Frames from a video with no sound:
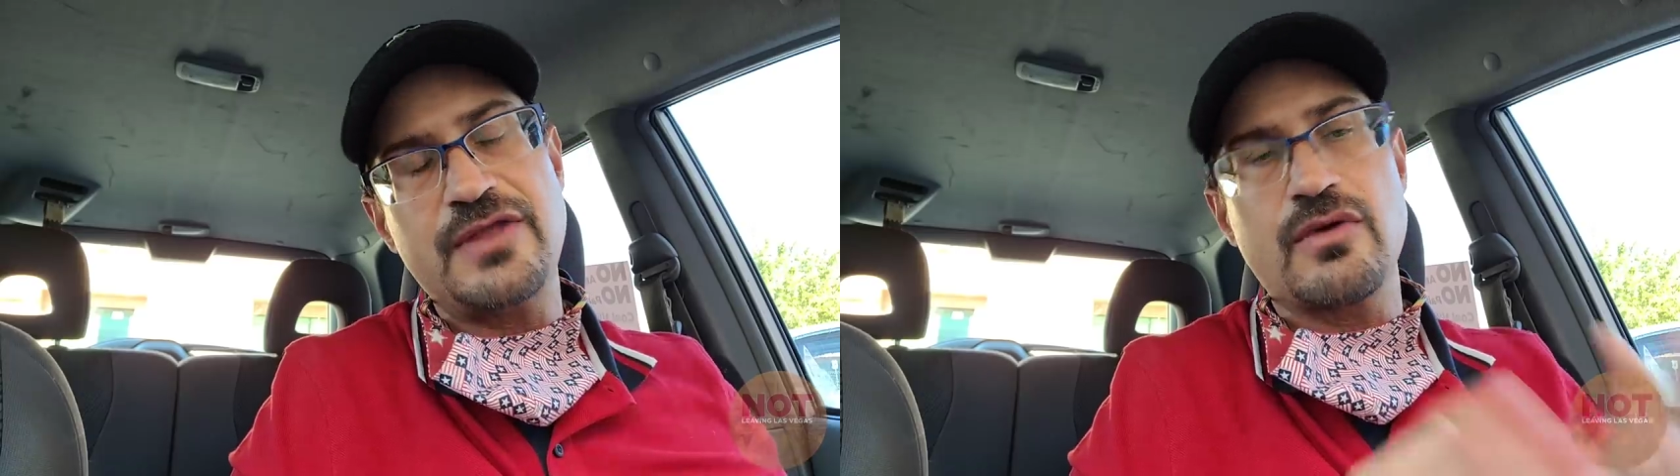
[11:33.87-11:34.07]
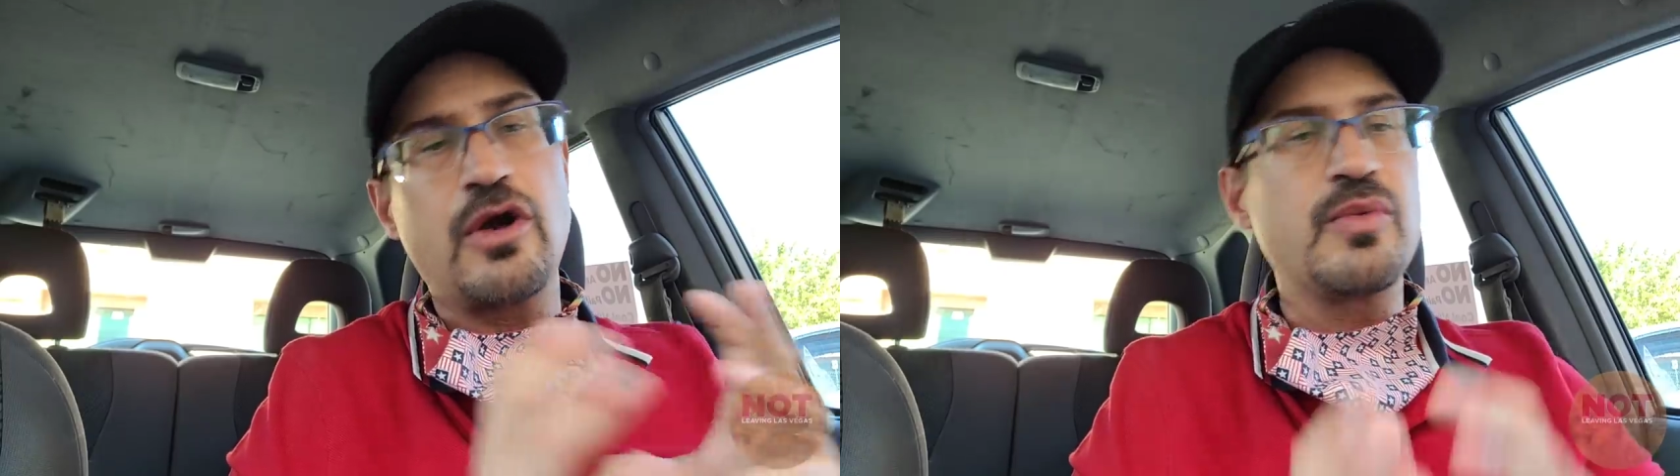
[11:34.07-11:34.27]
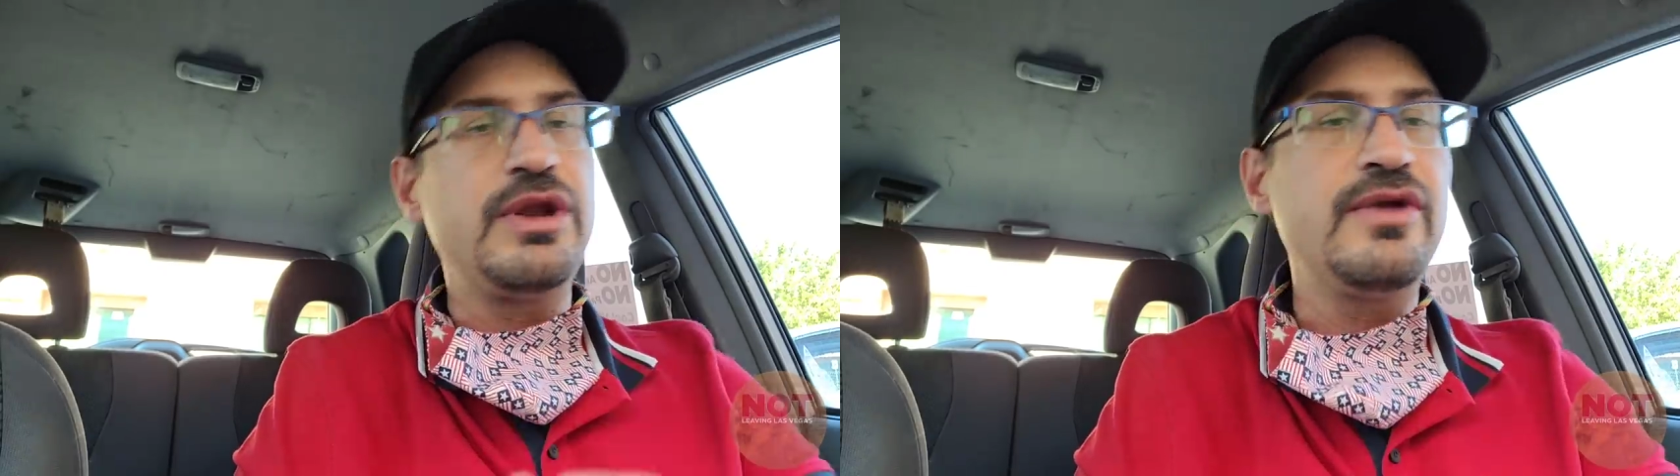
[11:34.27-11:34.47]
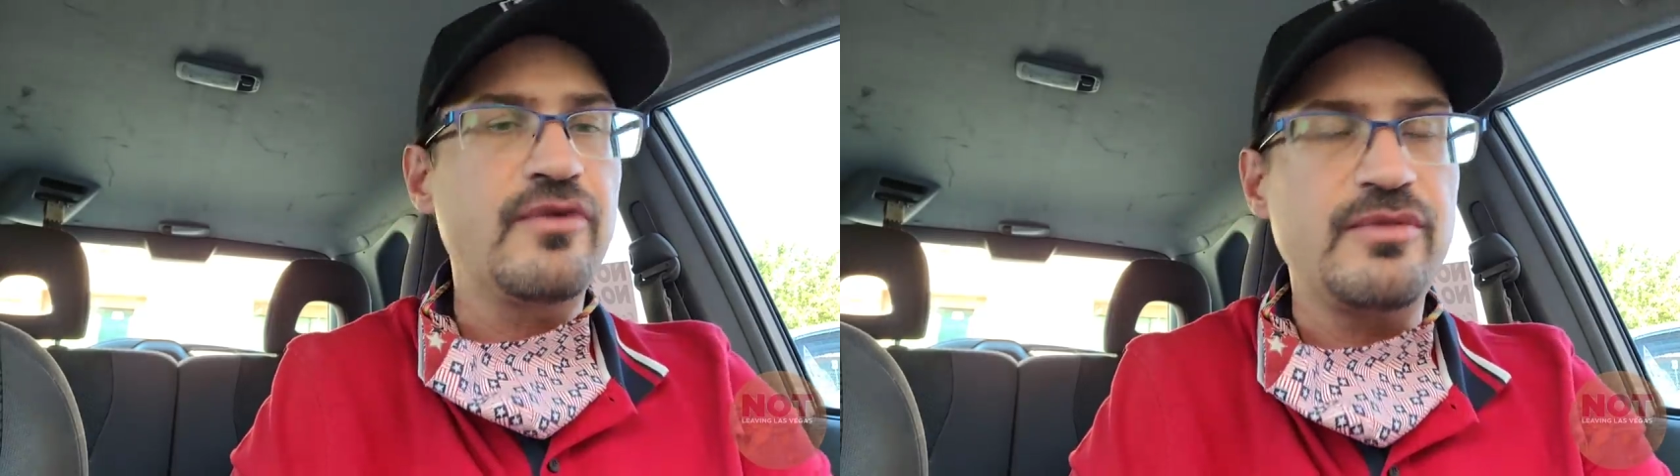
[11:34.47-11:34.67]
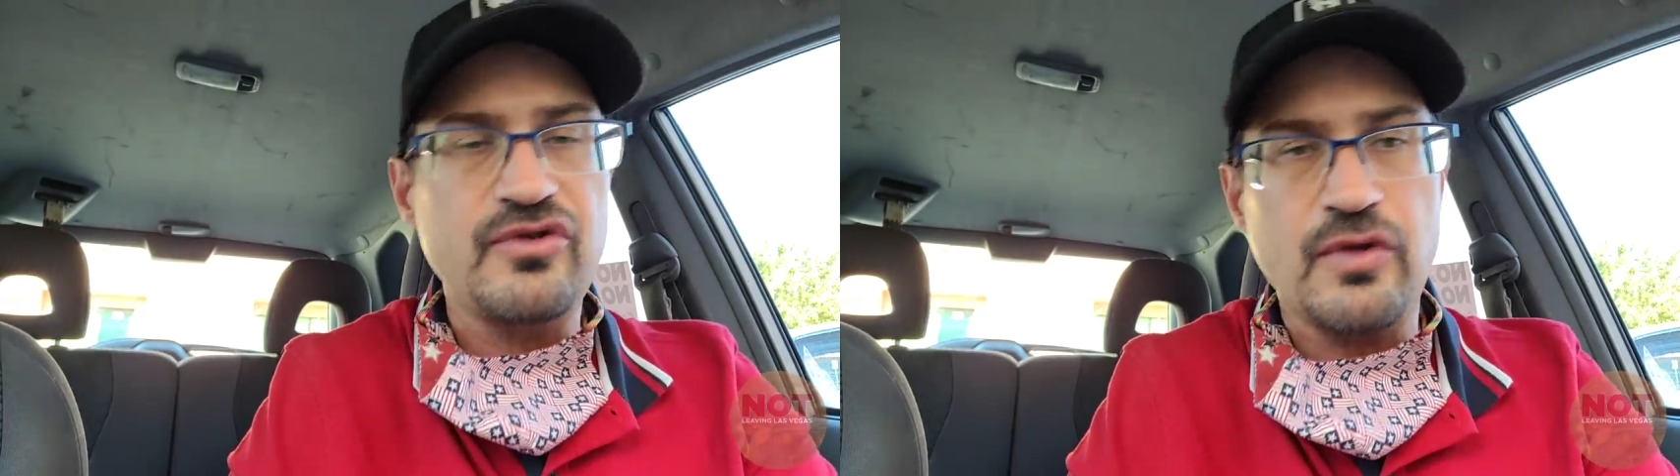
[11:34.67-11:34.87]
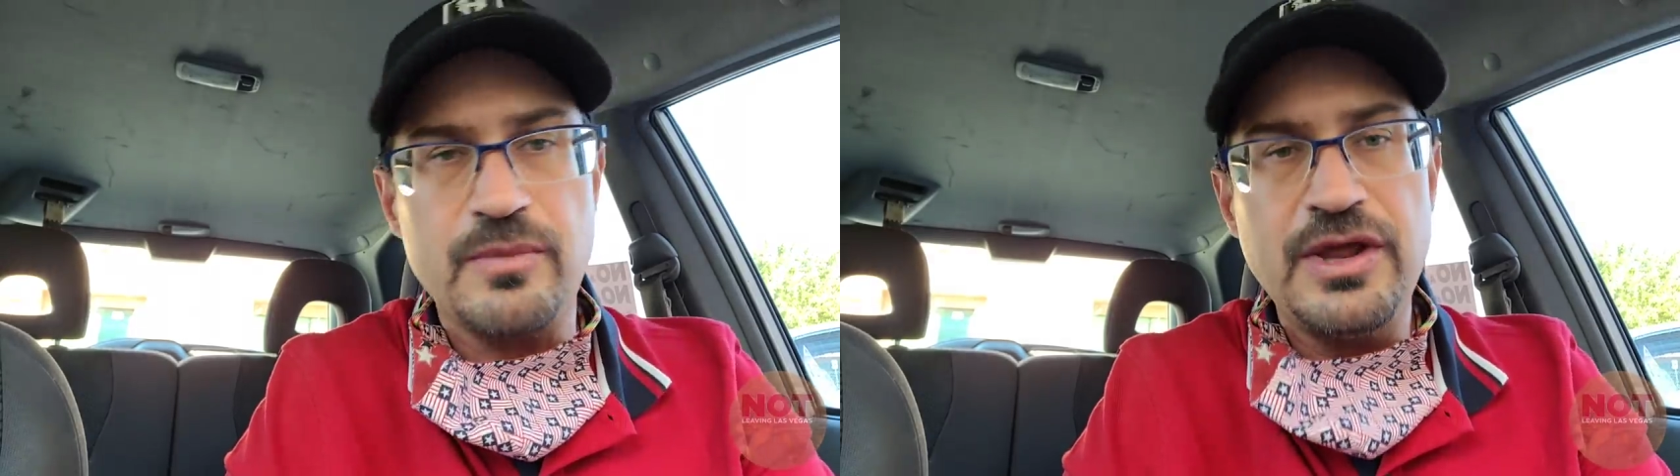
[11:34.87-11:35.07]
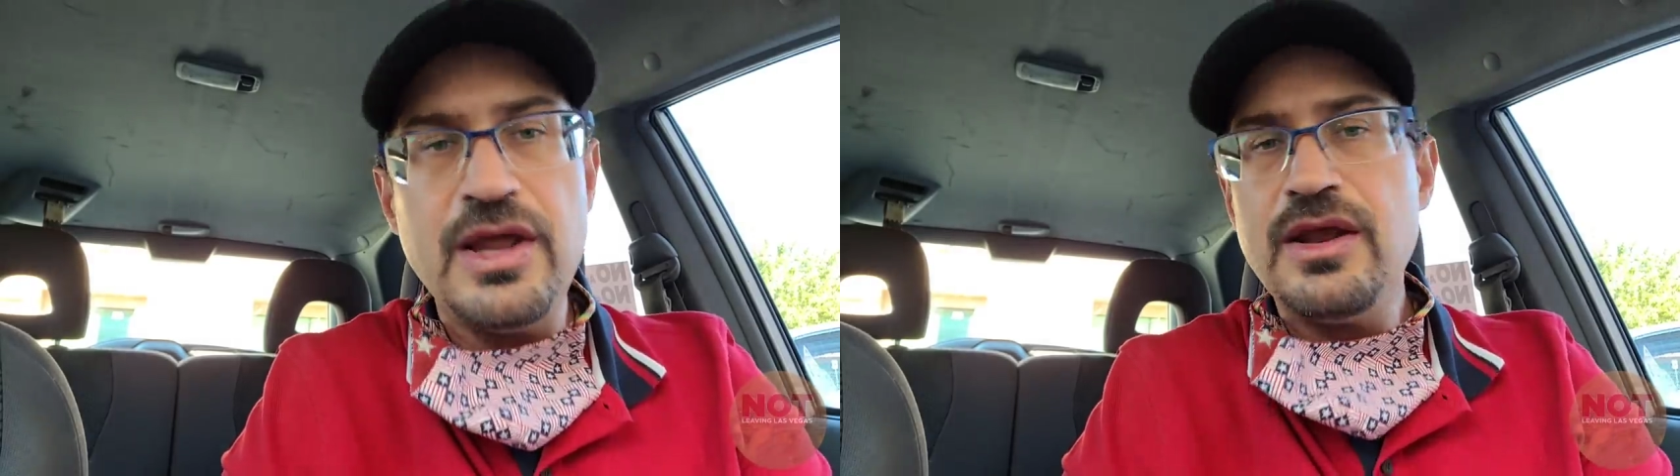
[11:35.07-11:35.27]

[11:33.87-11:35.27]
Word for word: They're all reading from a script,